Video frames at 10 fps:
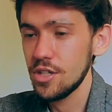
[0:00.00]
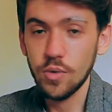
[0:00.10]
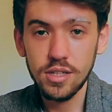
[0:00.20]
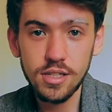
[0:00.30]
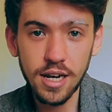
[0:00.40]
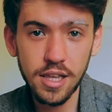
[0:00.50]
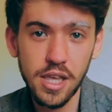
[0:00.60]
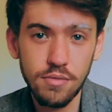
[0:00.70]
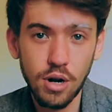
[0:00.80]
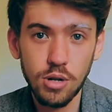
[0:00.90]
So when second
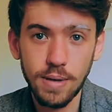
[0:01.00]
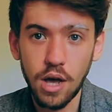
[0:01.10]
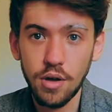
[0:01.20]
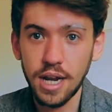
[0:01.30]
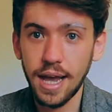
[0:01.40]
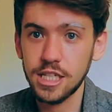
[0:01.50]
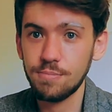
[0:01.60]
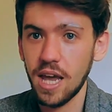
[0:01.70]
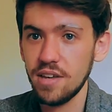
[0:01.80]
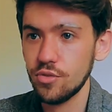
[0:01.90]
year rolled about and I had
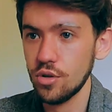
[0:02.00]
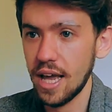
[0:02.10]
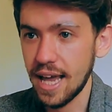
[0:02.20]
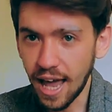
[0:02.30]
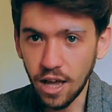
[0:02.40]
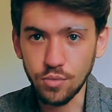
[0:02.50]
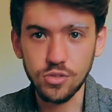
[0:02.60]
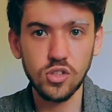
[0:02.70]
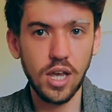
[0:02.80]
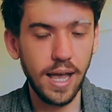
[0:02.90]
to pay for a
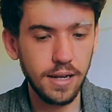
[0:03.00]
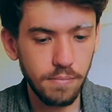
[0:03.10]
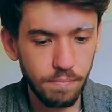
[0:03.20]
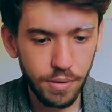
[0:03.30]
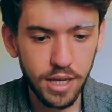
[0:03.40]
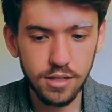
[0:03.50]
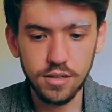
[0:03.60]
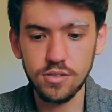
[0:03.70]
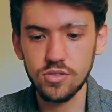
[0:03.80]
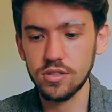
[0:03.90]
house and
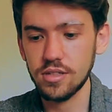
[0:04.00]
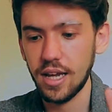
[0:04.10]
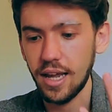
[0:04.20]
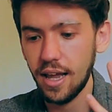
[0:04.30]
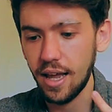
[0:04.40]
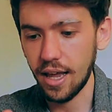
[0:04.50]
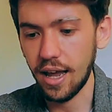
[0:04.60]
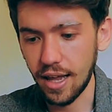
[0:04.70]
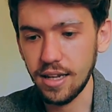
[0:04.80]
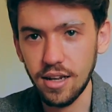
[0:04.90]
bills
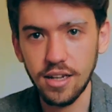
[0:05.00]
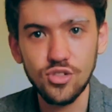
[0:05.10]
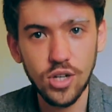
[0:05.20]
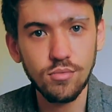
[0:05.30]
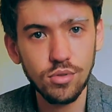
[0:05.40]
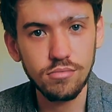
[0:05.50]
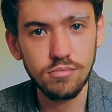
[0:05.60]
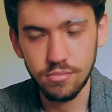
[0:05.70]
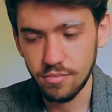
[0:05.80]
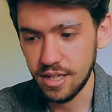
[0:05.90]
and in general
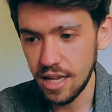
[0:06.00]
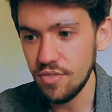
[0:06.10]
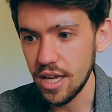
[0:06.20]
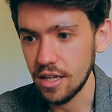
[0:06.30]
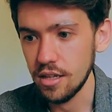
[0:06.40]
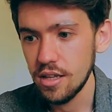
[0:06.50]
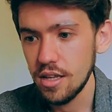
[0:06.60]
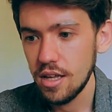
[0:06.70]
living,